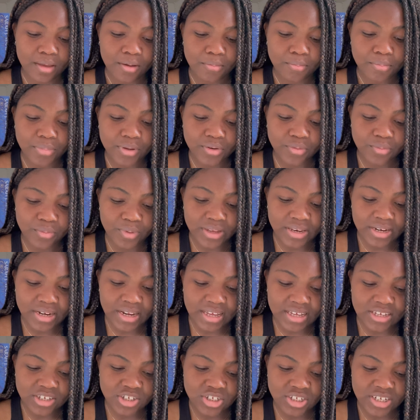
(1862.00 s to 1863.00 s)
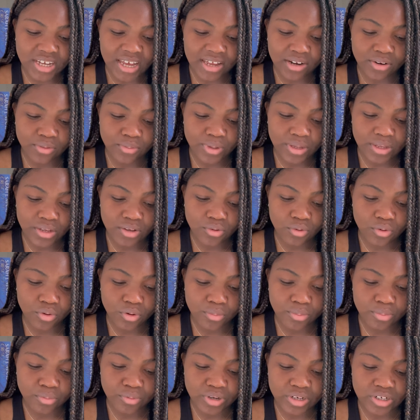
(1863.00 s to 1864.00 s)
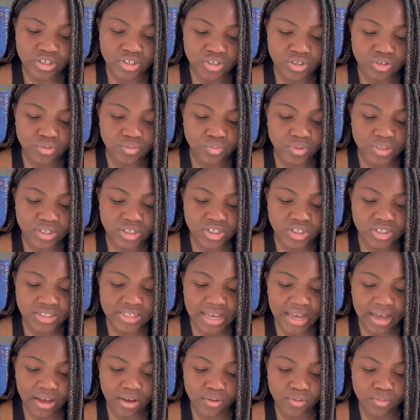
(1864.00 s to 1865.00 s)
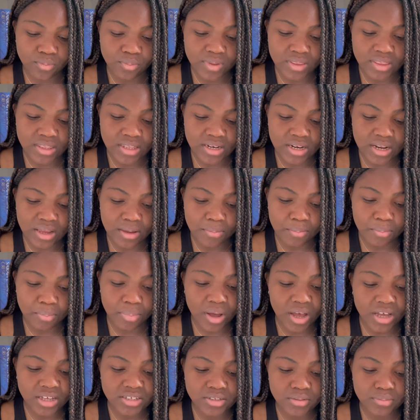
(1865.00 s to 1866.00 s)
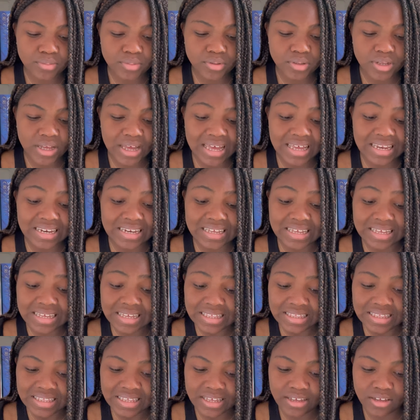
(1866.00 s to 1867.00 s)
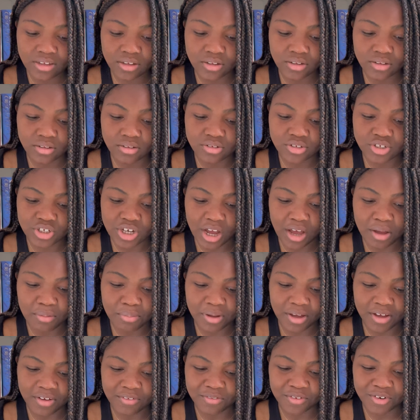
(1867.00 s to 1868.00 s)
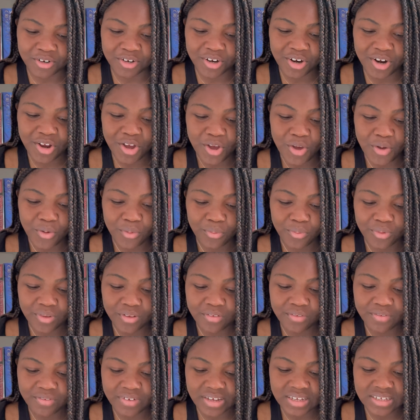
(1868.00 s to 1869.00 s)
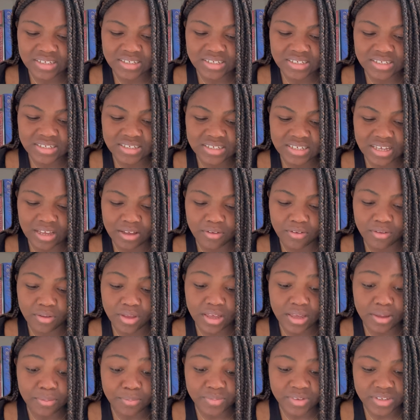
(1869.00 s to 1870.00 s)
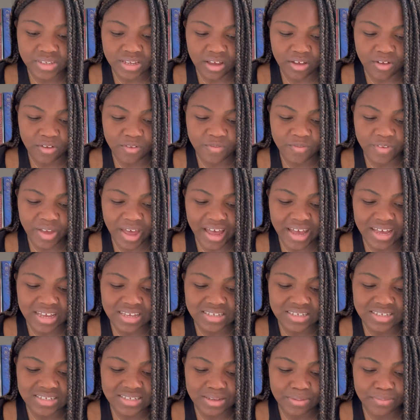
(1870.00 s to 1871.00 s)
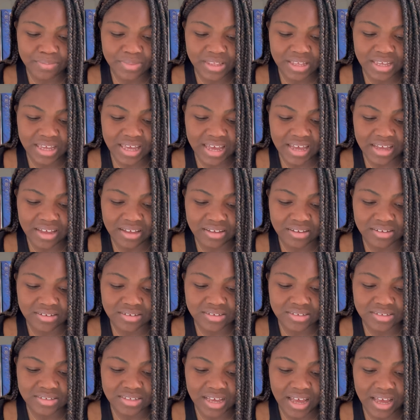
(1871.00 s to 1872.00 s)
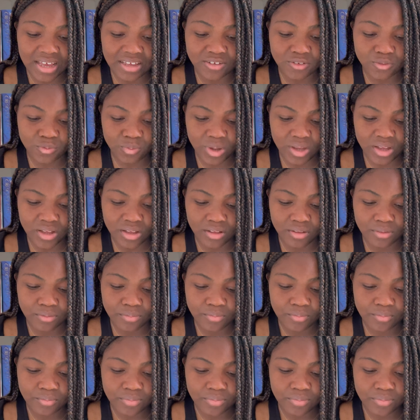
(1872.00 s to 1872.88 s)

But when a shadowy corporation reaches out with an impossible and illegal job offer, Will finds himself as something else as well.